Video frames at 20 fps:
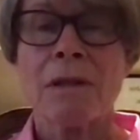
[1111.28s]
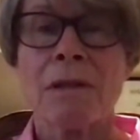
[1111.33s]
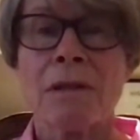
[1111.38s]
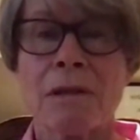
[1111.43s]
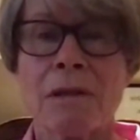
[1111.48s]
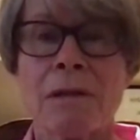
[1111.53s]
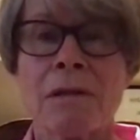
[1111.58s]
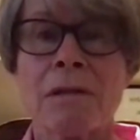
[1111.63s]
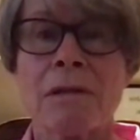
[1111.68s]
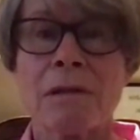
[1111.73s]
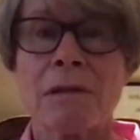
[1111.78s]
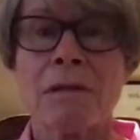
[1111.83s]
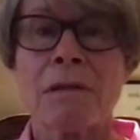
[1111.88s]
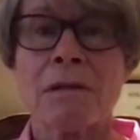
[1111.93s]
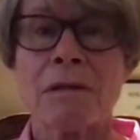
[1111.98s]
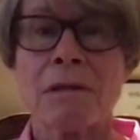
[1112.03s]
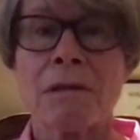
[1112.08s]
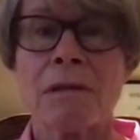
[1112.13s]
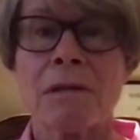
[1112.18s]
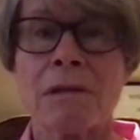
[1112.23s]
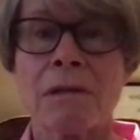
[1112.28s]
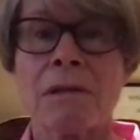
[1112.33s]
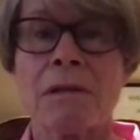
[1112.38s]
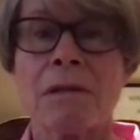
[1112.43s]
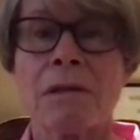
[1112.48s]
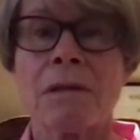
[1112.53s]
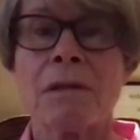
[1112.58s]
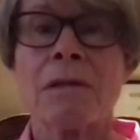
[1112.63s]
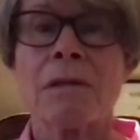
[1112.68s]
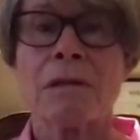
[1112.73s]

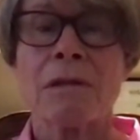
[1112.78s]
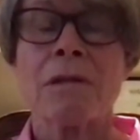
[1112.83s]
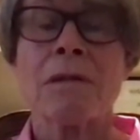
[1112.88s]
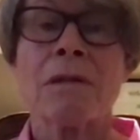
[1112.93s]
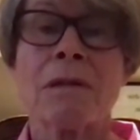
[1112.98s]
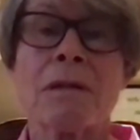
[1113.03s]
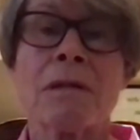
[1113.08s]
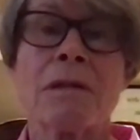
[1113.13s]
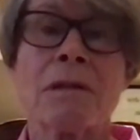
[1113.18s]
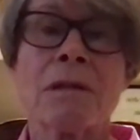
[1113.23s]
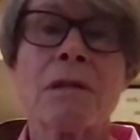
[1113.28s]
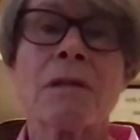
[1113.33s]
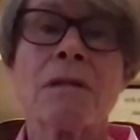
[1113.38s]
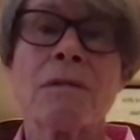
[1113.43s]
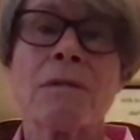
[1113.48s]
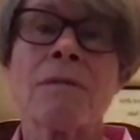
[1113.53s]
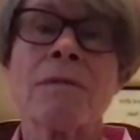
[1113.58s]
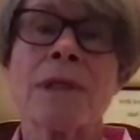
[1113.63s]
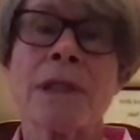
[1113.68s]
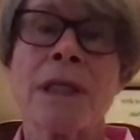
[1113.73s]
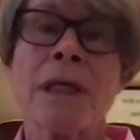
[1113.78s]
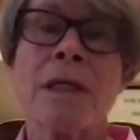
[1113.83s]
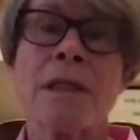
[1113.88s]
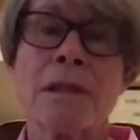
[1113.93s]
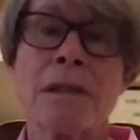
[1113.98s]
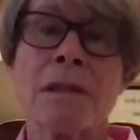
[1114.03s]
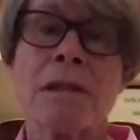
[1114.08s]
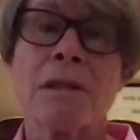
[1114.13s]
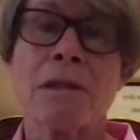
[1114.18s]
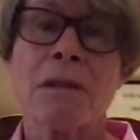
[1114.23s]

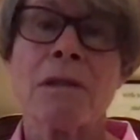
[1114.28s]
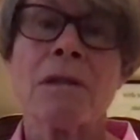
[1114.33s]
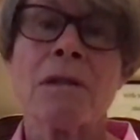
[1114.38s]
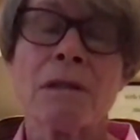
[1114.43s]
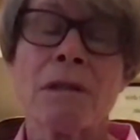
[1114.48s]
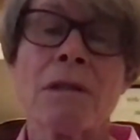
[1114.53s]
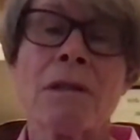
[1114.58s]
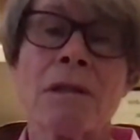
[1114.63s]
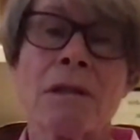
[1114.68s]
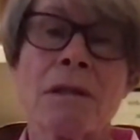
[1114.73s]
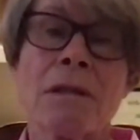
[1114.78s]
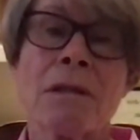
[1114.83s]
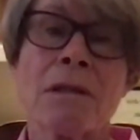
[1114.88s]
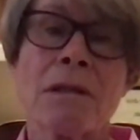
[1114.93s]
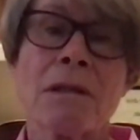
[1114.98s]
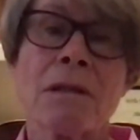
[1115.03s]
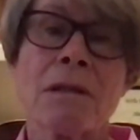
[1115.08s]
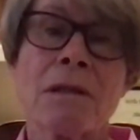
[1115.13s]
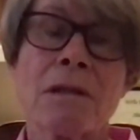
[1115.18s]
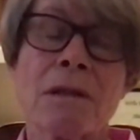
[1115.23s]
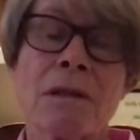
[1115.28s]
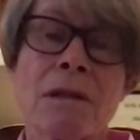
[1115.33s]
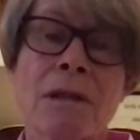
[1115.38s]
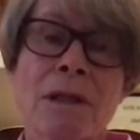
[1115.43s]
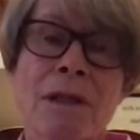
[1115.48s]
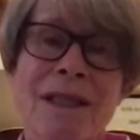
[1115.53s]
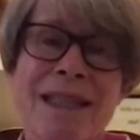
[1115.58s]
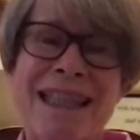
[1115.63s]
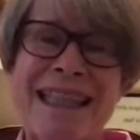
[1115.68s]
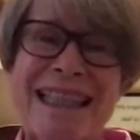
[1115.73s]
No words are spoken by the person on screen.